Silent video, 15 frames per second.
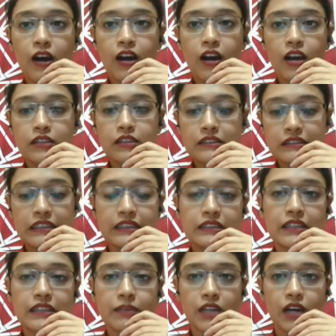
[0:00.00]
sit
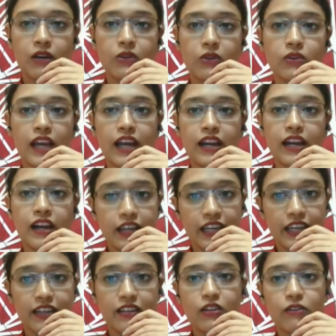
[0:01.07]
them down, and again,